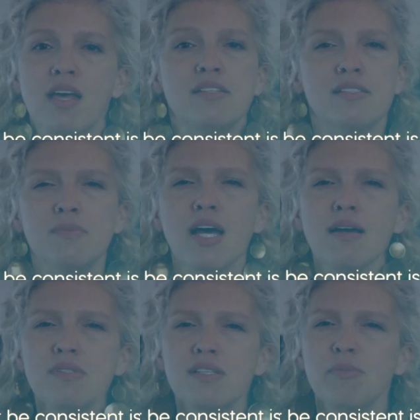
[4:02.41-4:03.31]

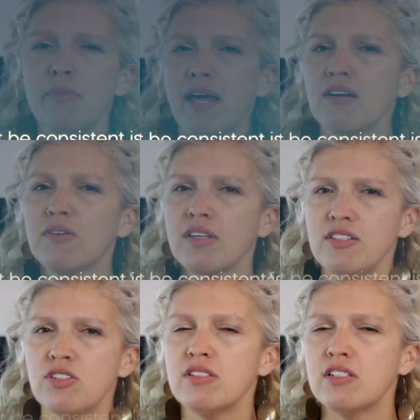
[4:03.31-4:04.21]
Sometimes diplomatic
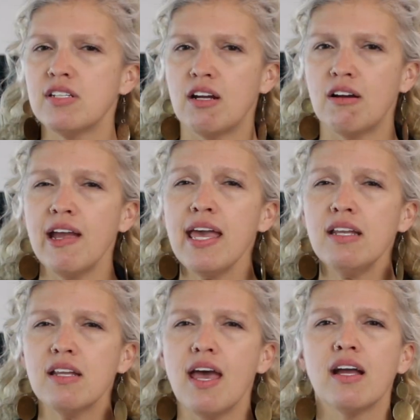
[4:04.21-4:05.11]
relations deteriorate,
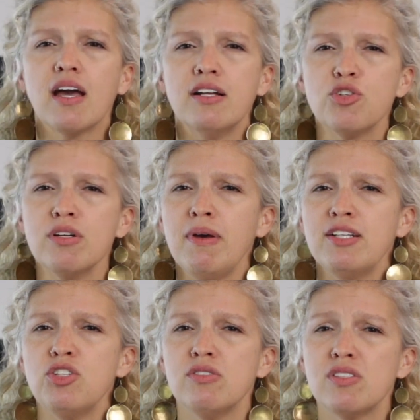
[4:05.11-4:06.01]
and a country may
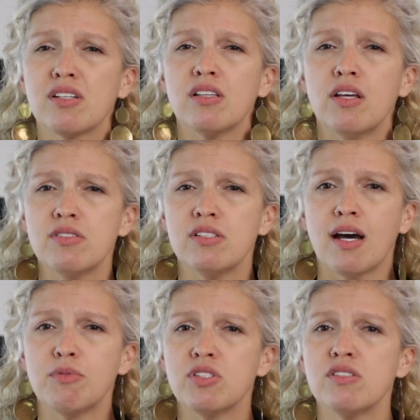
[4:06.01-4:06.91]
choose to close
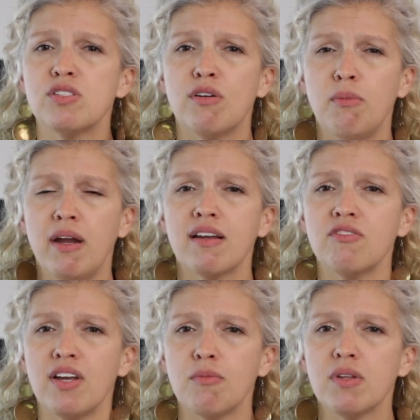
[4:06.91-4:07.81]
adoptions to American
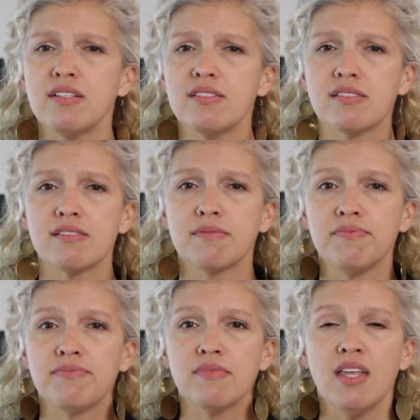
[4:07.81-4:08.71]
families.
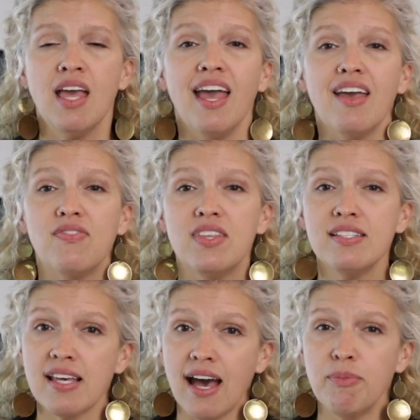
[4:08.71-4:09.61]
If
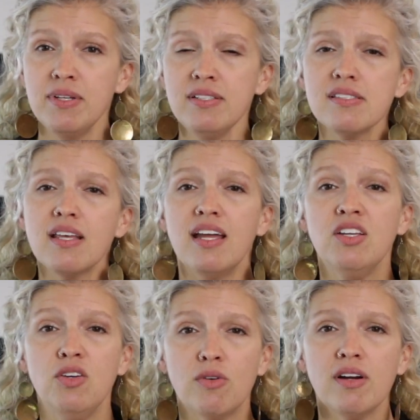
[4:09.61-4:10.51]
this happens
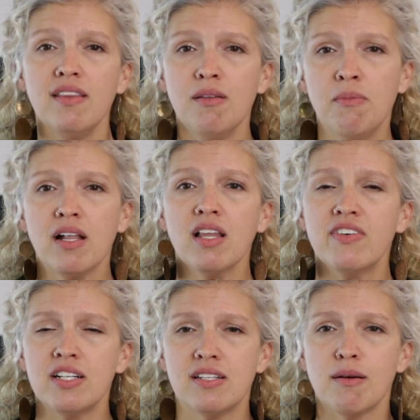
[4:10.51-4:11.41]
and you're in the middle of
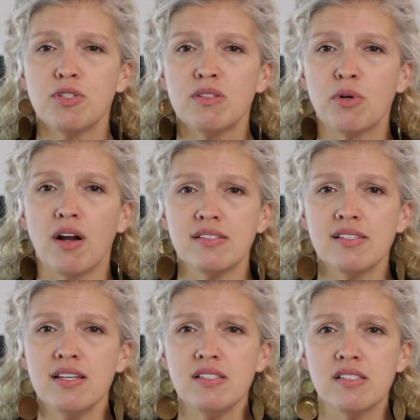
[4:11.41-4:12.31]
an adoption
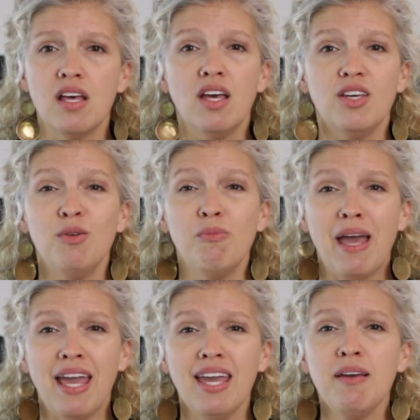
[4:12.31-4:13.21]
process, you
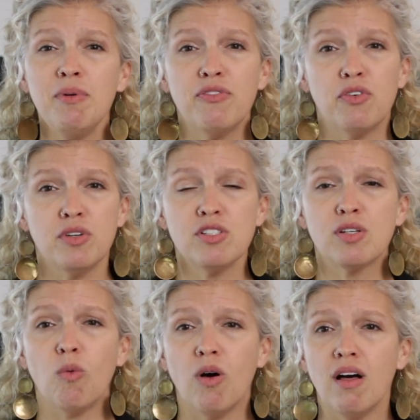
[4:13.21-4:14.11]
may be forced
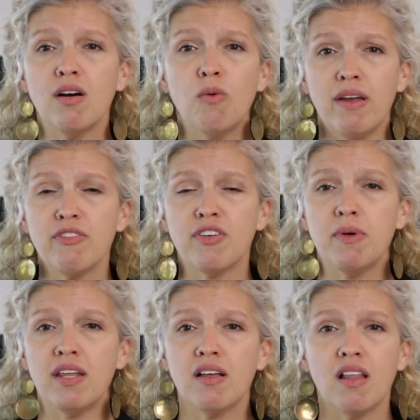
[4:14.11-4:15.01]
to walk away from
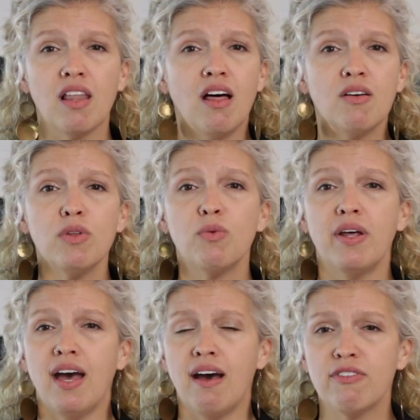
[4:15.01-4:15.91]
it, along with
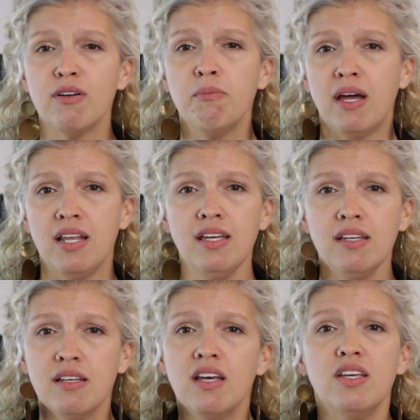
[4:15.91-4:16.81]
whatever money
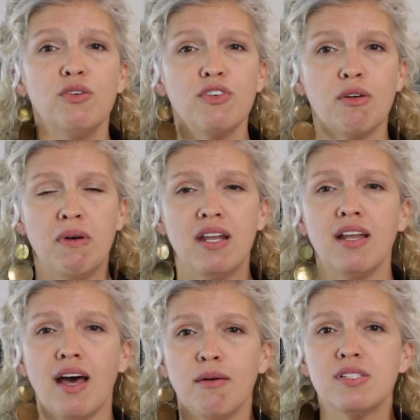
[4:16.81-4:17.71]
you've
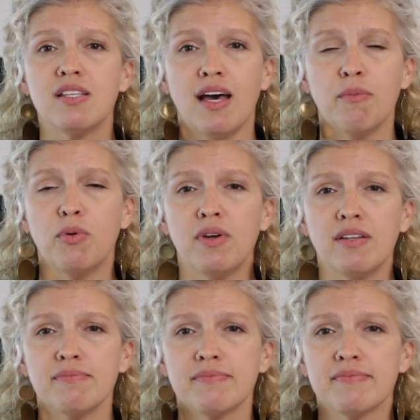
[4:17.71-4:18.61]
committed up to that
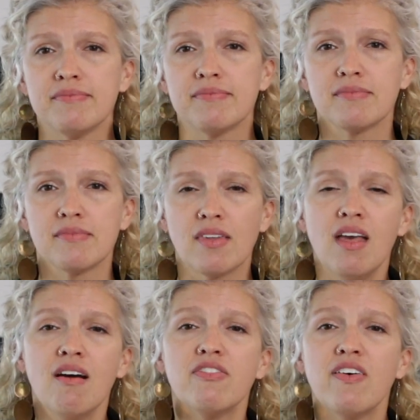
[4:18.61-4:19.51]
point.
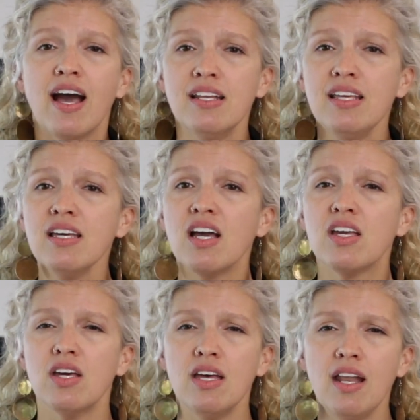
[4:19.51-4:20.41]
Finding a
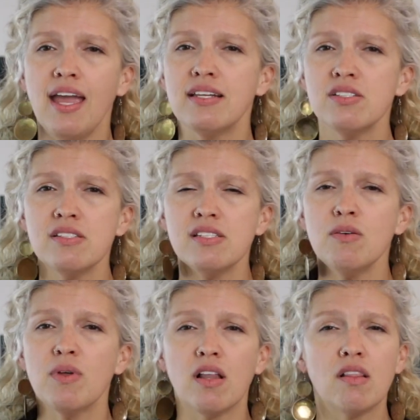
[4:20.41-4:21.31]
good agency
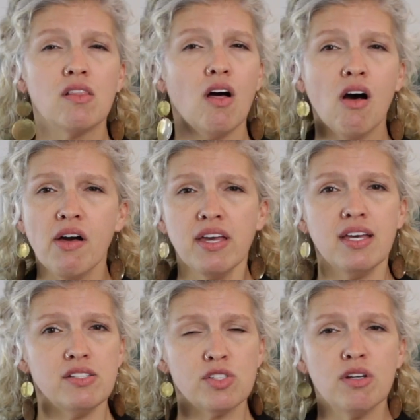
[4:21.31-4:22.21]
with a long
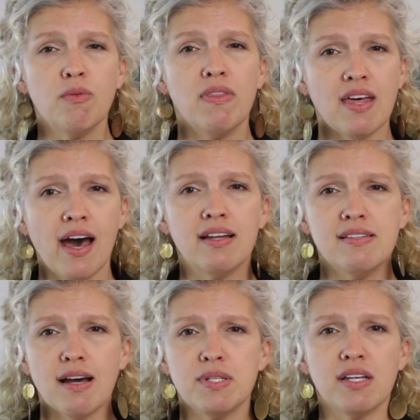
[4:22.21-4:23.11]
history with that
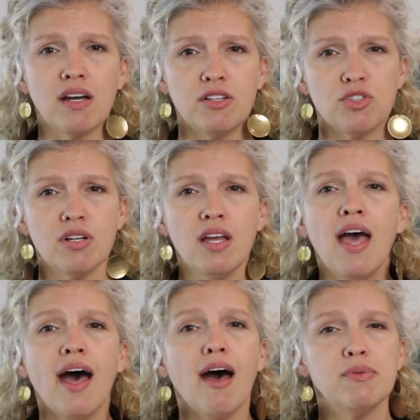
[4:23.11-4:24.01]
adopting country
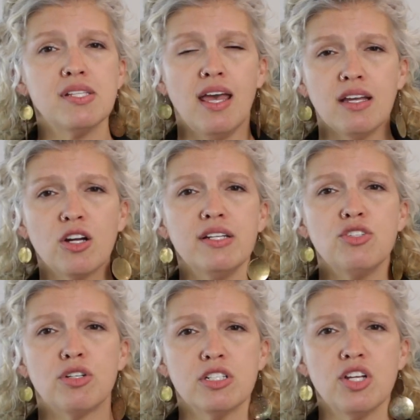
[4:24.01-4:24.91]
helps
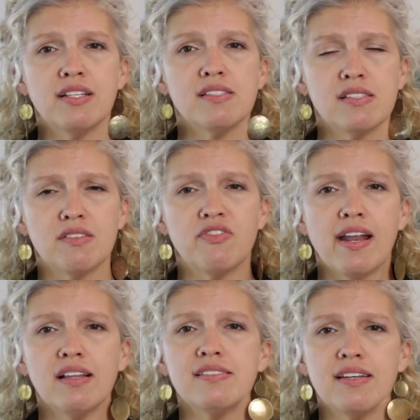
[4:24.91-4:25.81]
increase your chances of
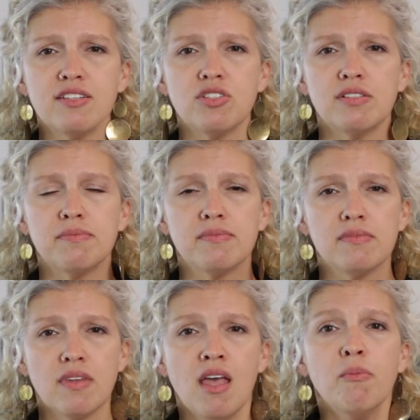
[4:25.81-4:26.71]
finalization.
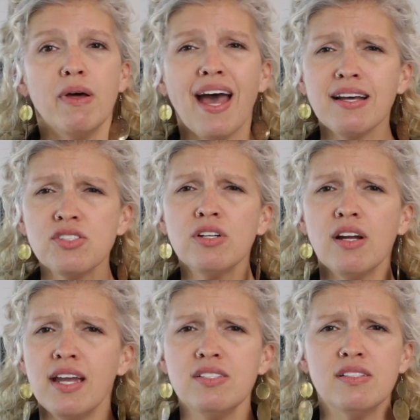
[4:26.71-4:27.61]
But ask your
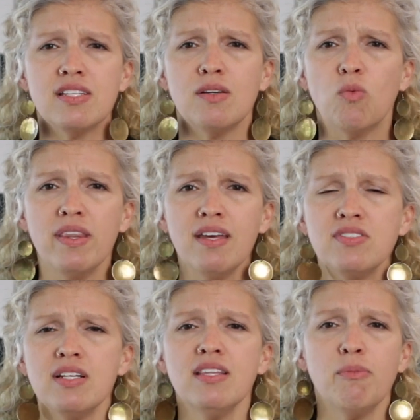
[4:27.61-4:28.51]
agency what they've
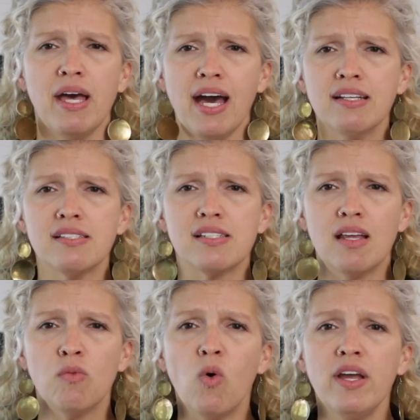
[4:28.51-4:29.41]
done in the past
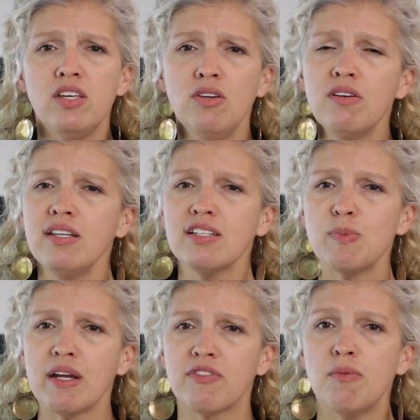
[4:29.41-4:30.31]
and what you can
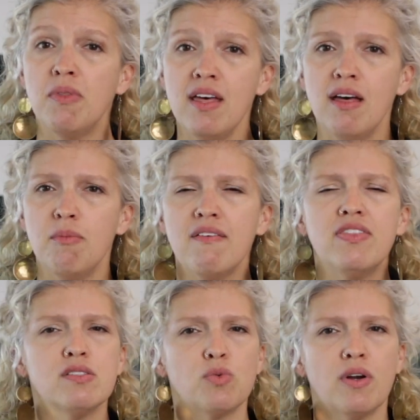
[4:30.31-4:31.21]
expect from them if
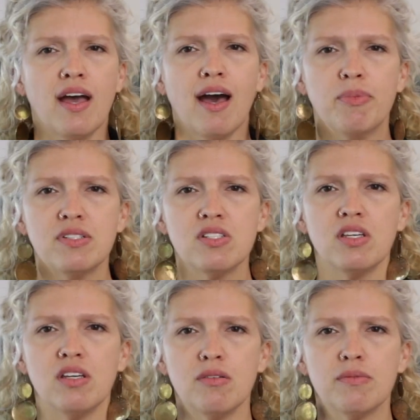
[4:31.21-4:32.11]
this were to happen to
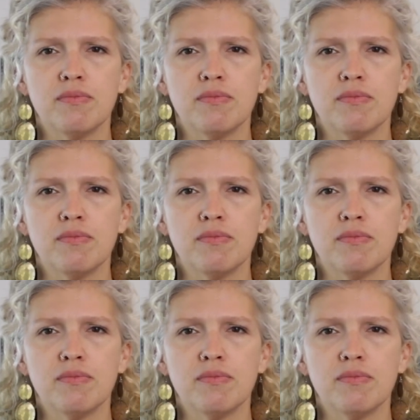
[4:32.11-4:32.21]
you.